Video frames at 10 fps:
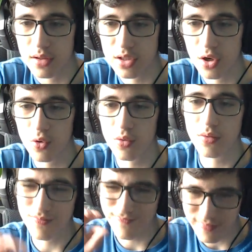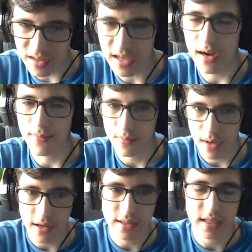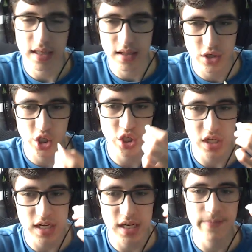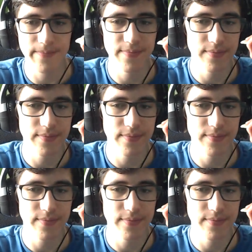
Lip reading: So, yeah, I'd say that she's